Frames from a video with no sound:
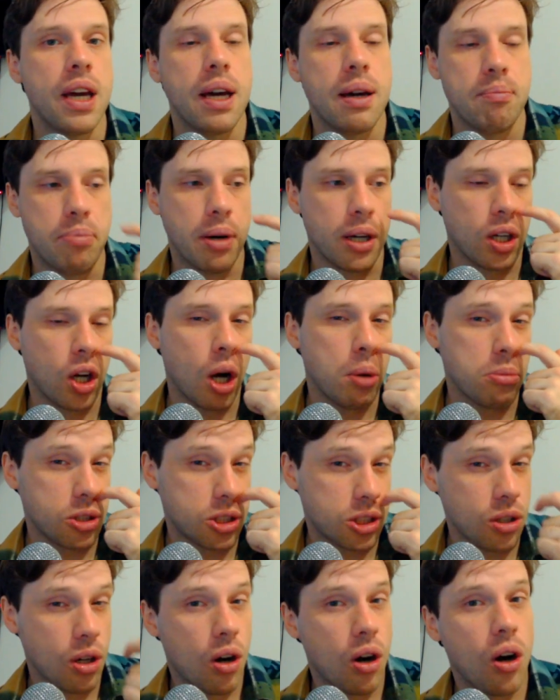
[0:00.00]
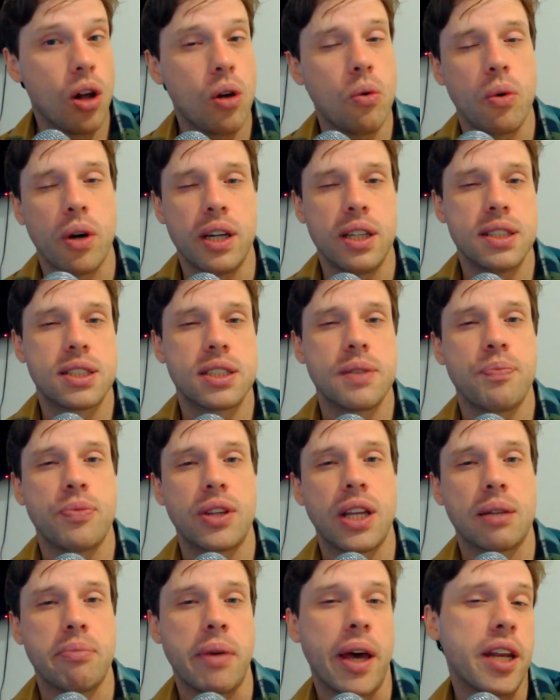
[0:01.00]
But almost always
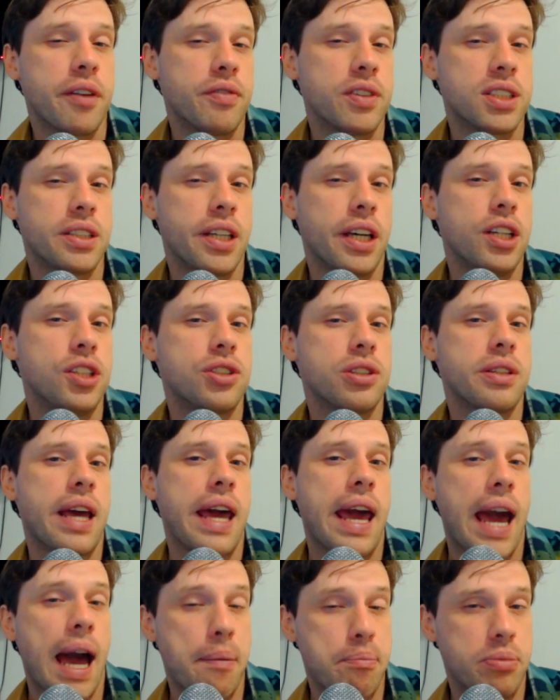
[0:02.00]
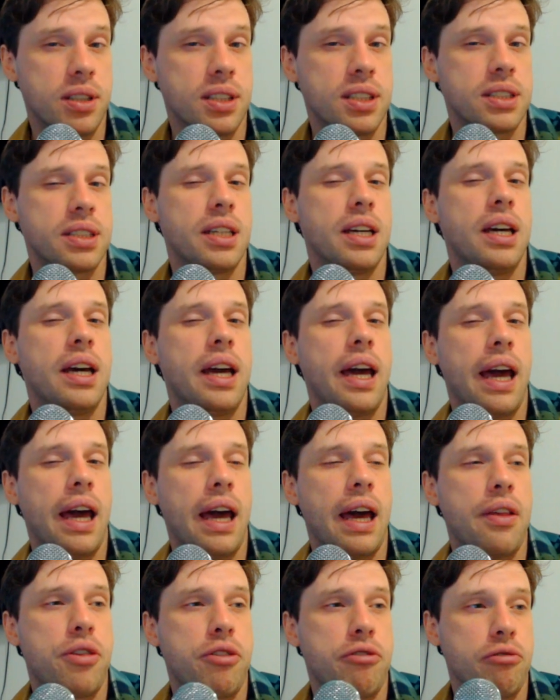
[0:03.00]
that manifestation happens
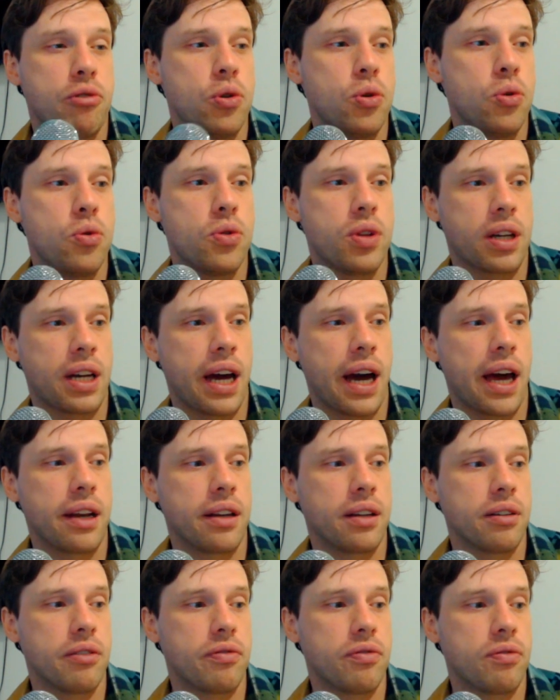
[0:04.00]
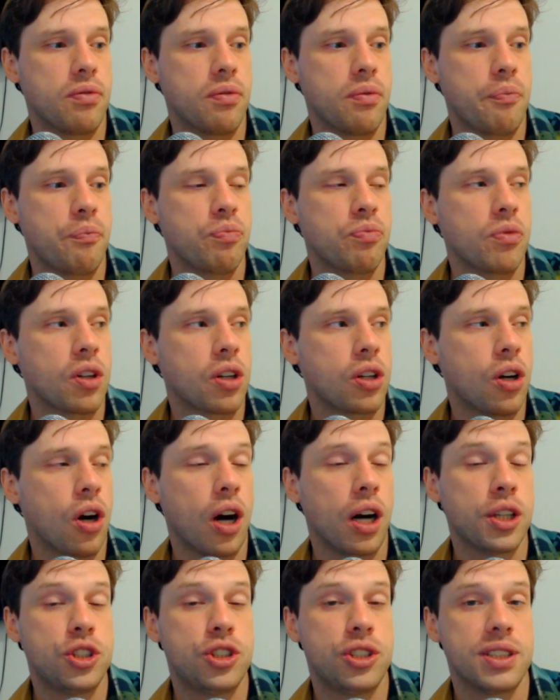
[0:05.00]
through the kind of
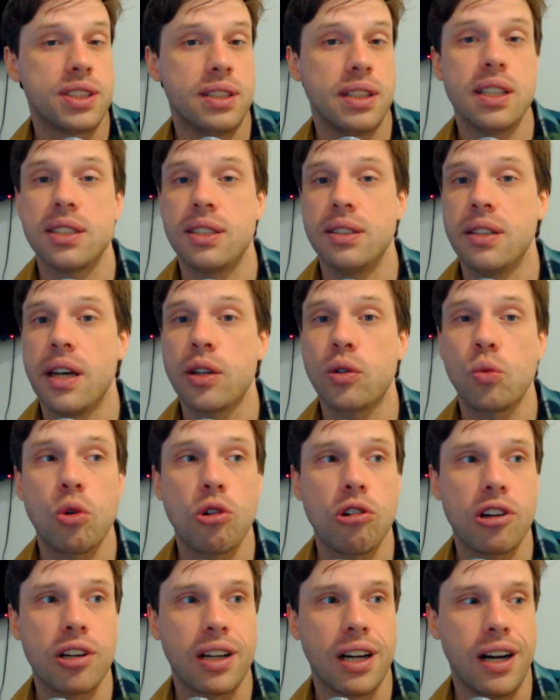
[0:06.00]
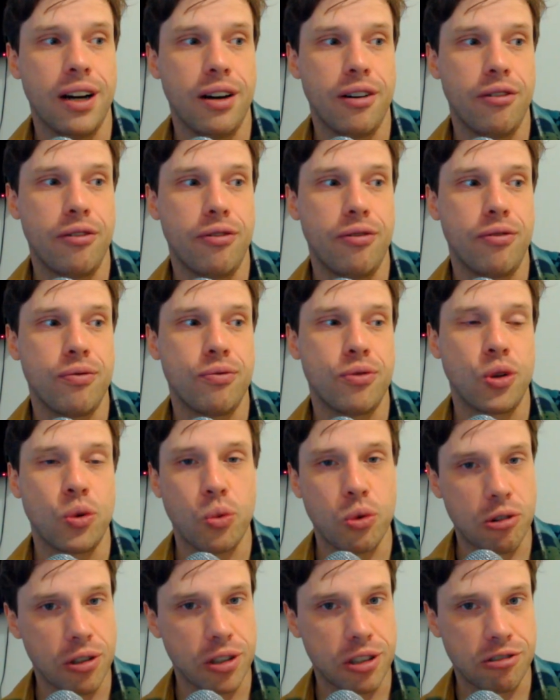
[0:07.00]
consciousness network of the
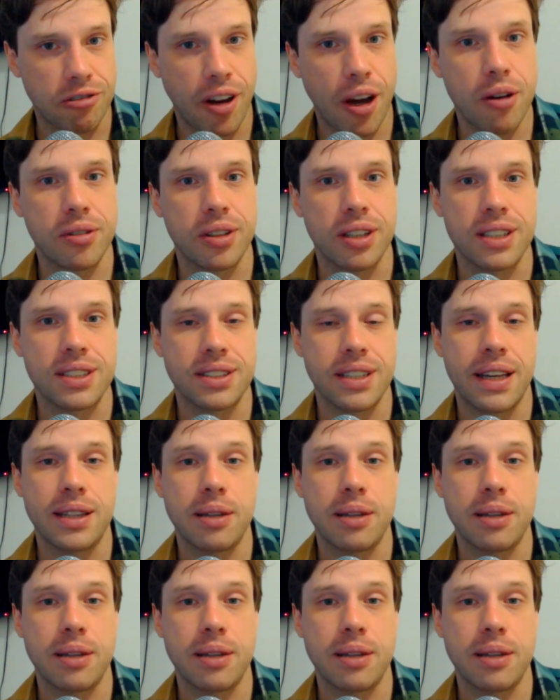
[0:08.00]
world around us and the